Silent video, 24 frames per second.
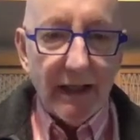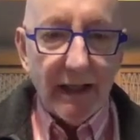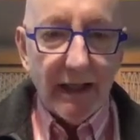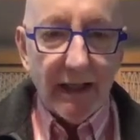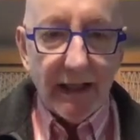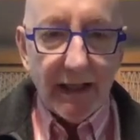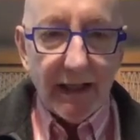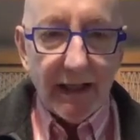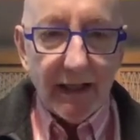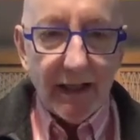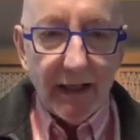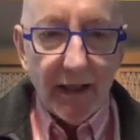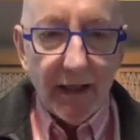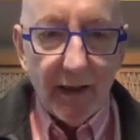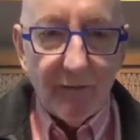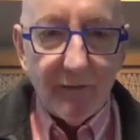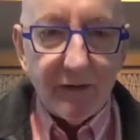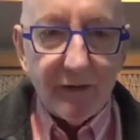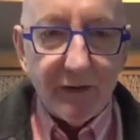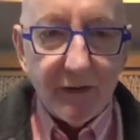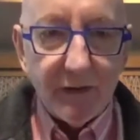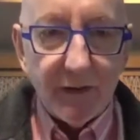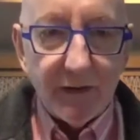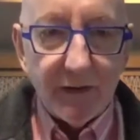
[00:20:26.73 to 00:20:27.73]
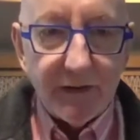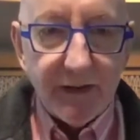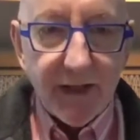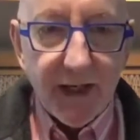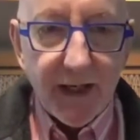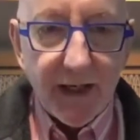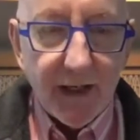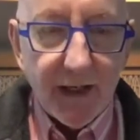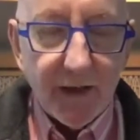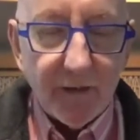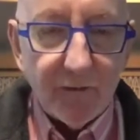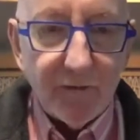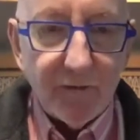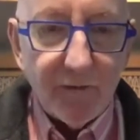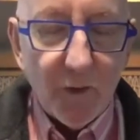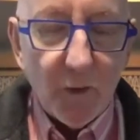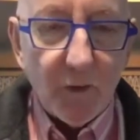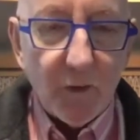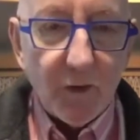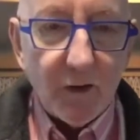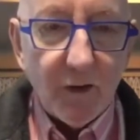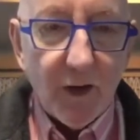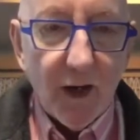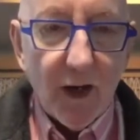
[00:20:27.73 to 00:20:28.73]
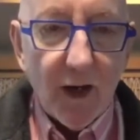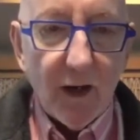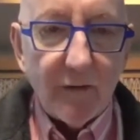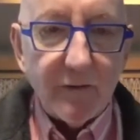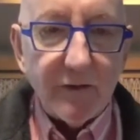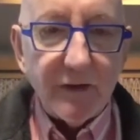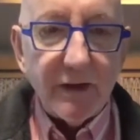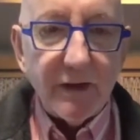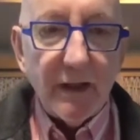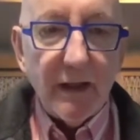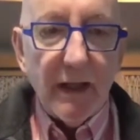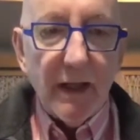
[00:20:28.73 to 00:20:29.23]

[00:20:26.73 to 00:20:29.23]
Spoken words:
he loves taking photographs.